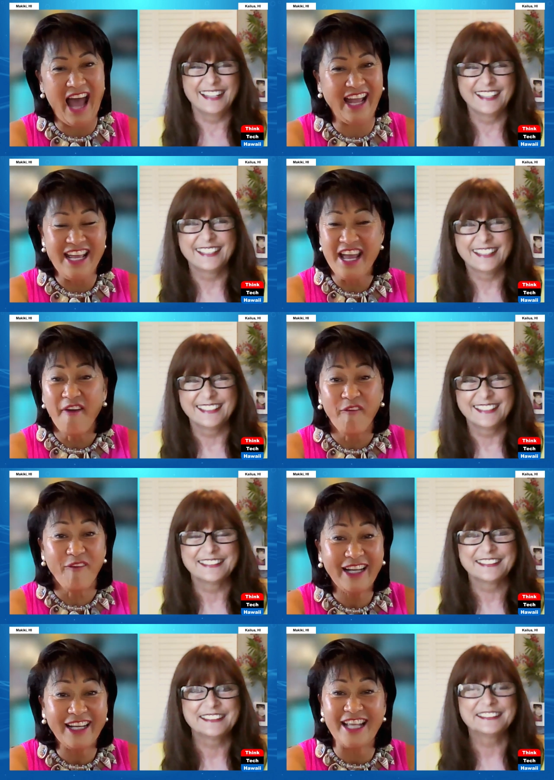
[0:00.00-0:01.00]
Speaker 1: I what
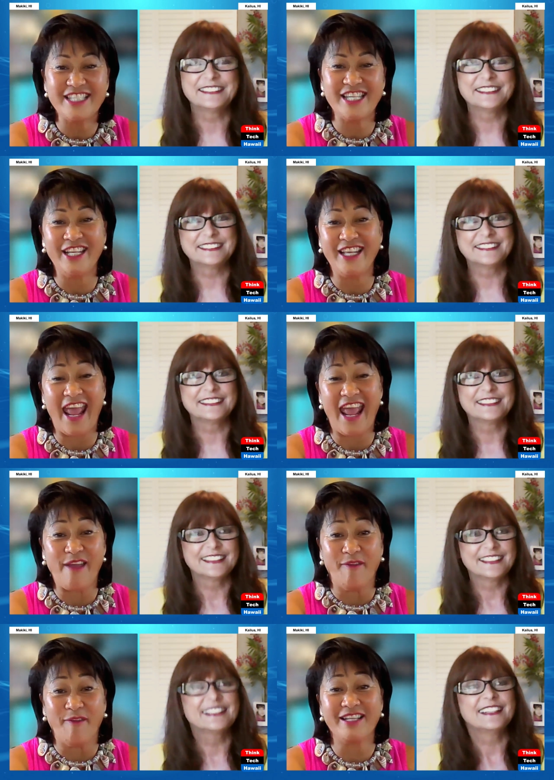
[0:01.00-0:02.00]
a catchy name.
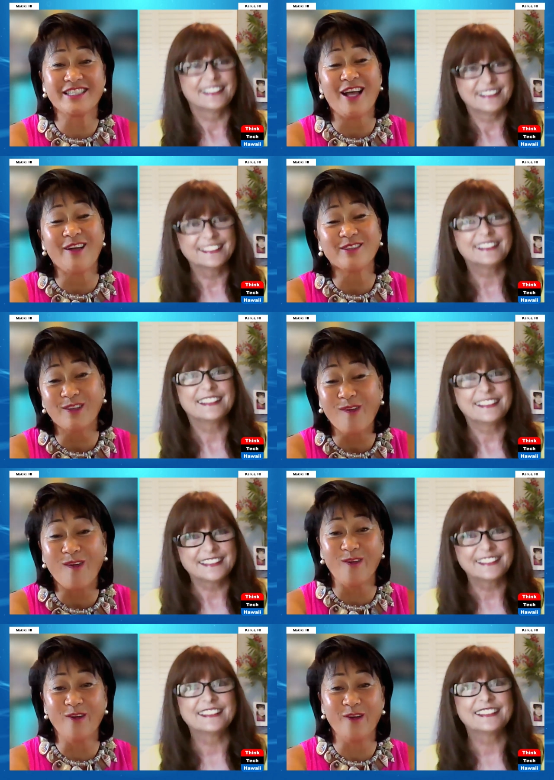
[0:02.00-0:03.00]
I mean, it sounds so
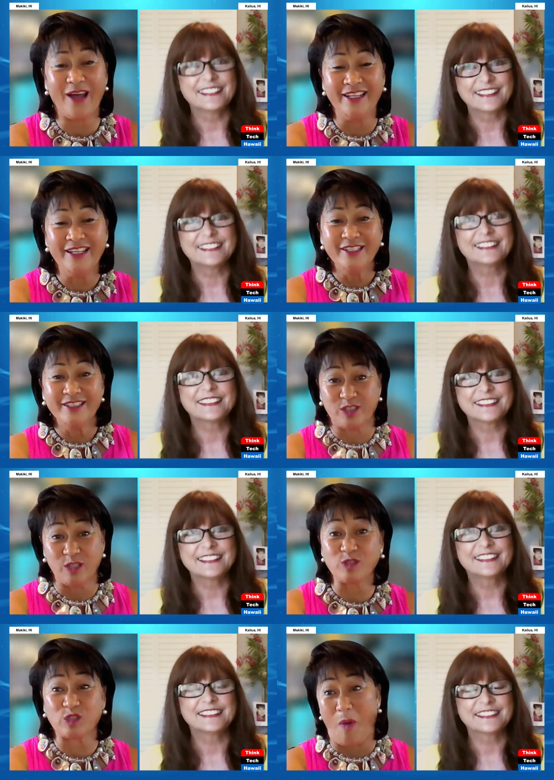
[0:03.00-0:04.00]
cool and so
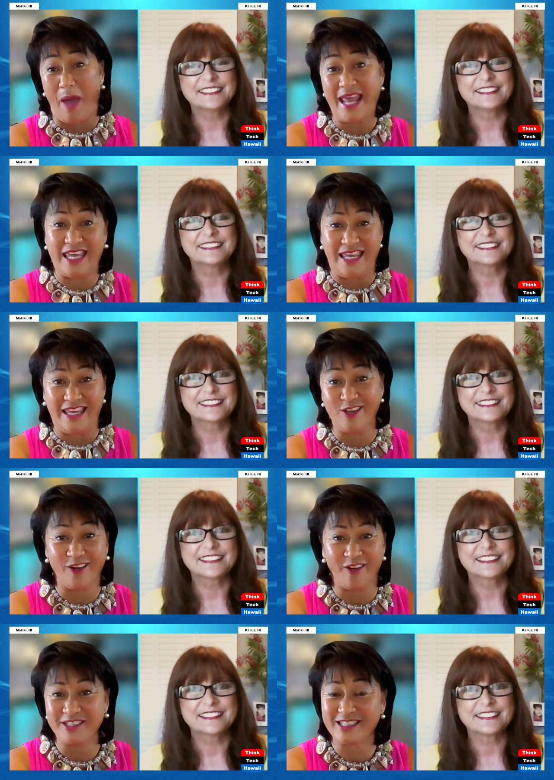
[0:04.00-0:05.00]
swanky. You
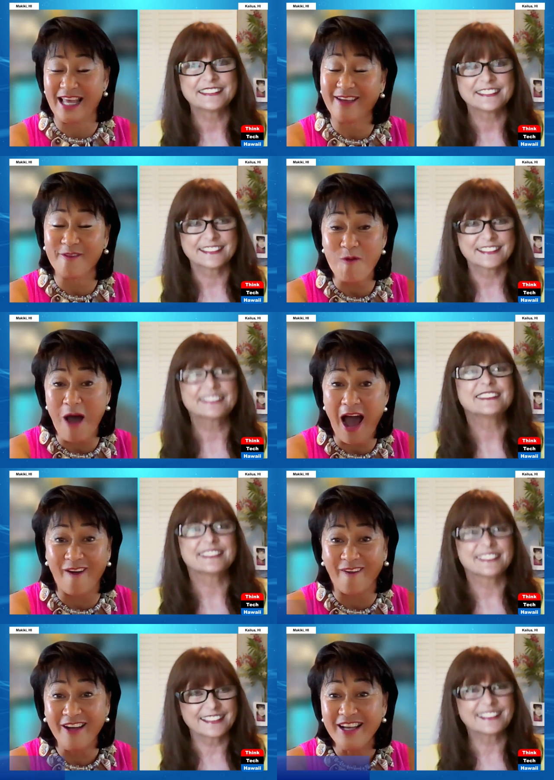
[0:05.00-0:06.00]
know, it's like
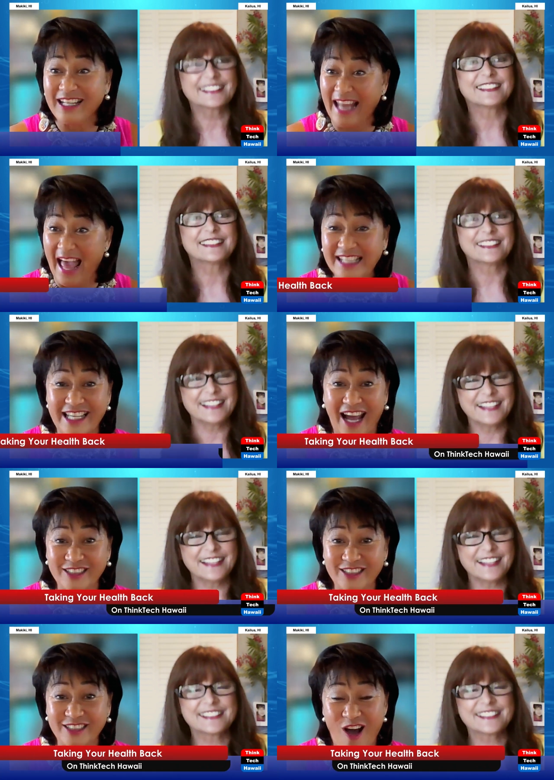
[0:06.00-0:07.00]
wow, classy hot
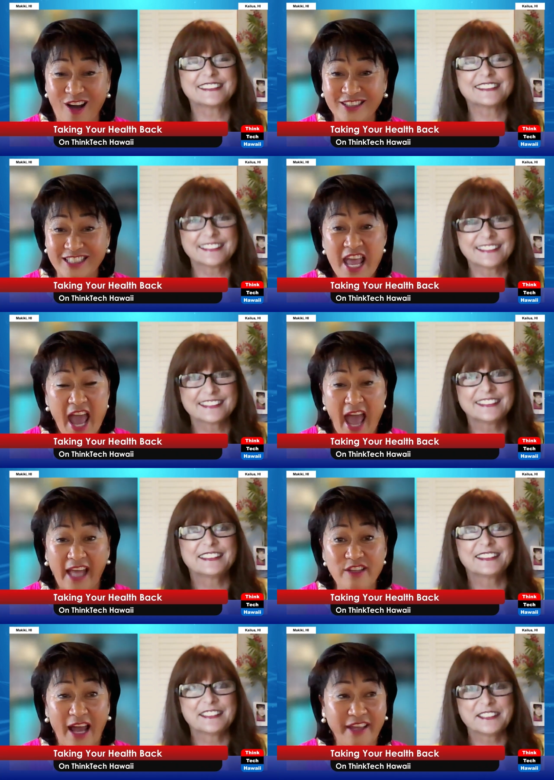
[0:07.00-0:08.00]
dogs. And
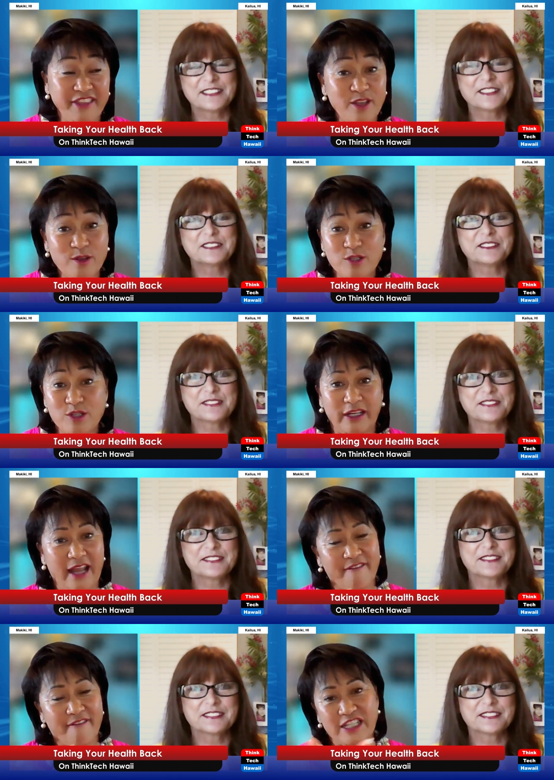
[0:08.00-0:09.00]
I think you shouldn't
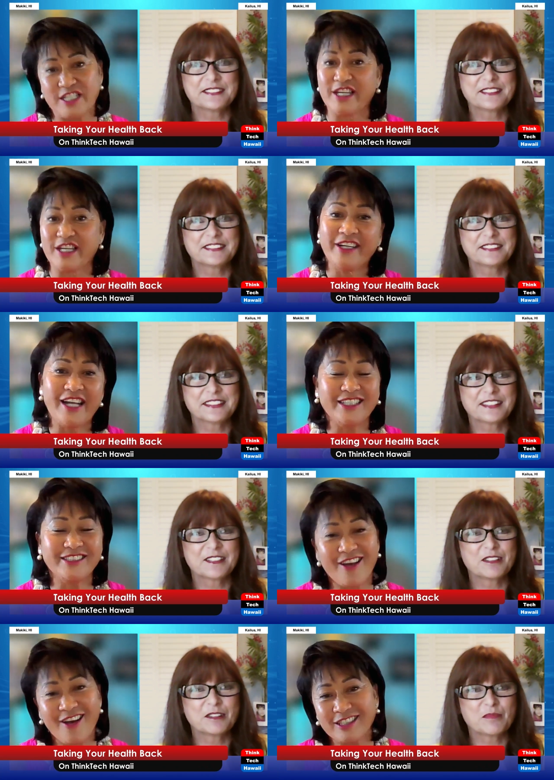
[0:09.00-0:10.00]
have vegetarian hot
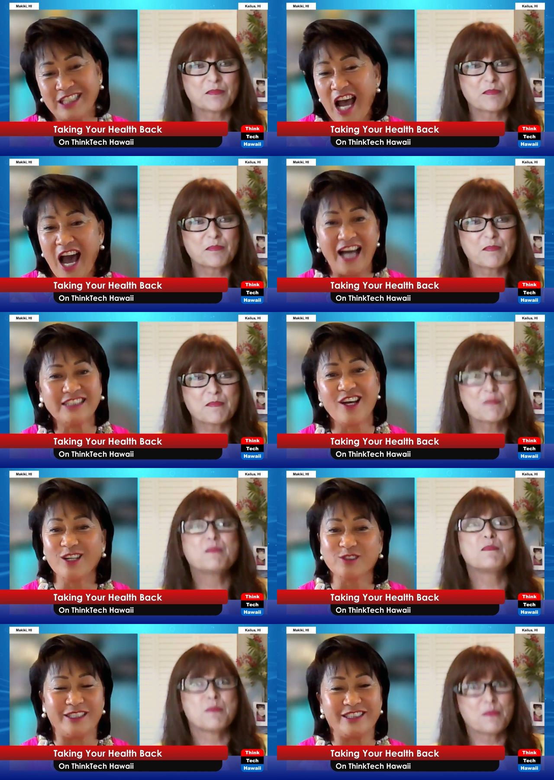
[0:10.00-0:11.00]
dogs, hot dogs
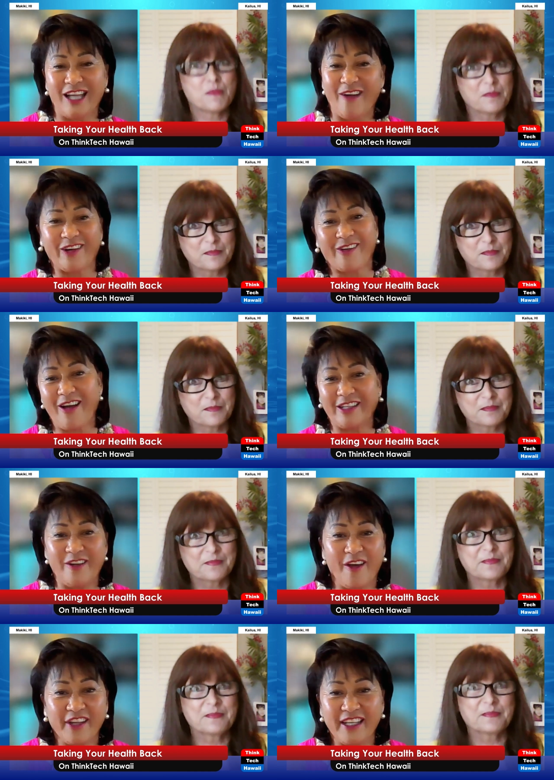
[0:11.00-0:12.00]
with sauerkraut and
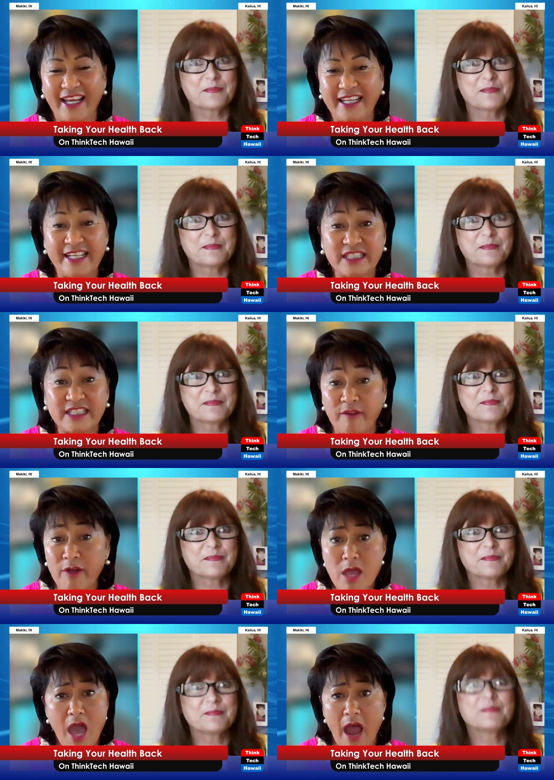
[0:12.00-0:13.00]
all the likings of.
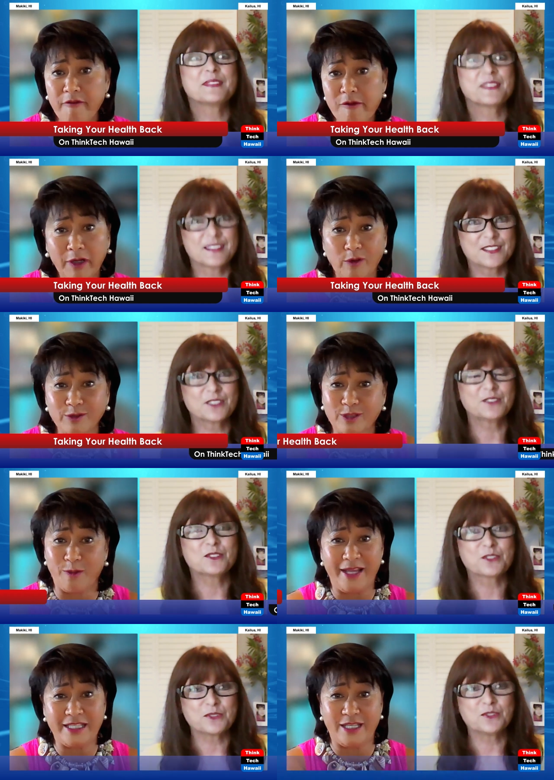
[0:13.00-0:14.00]
Everyone goes
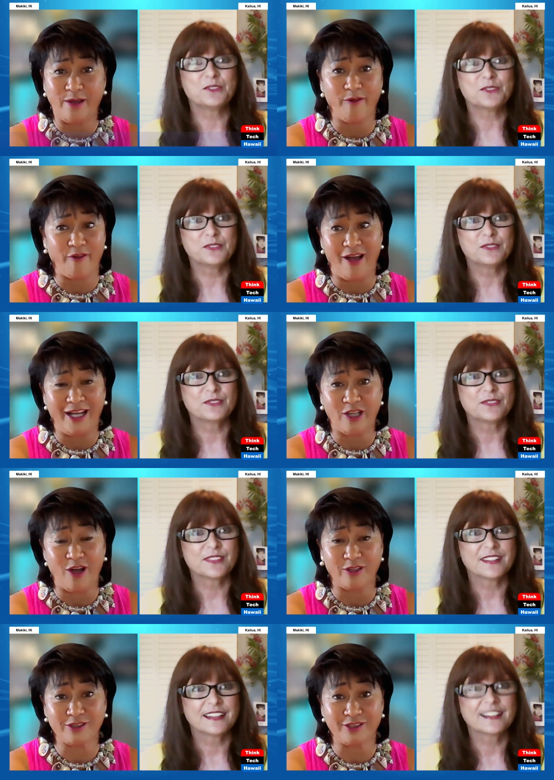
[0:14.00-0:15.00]
crazy over hot
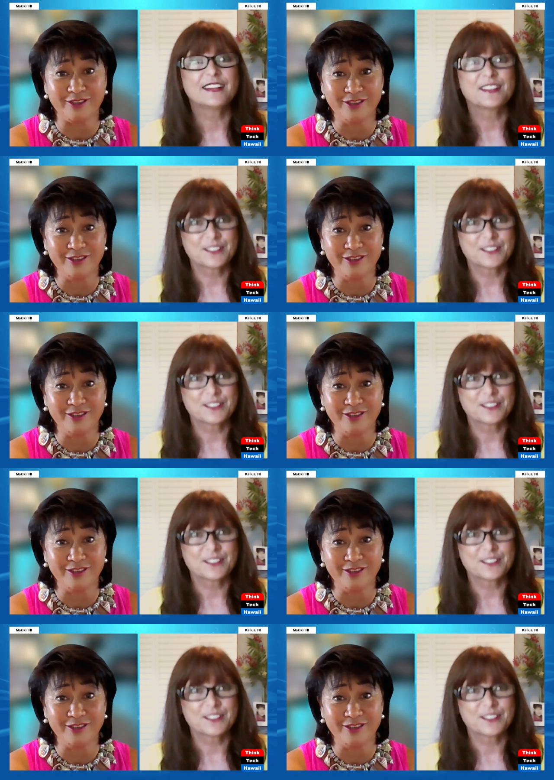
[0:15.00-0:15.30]
dogs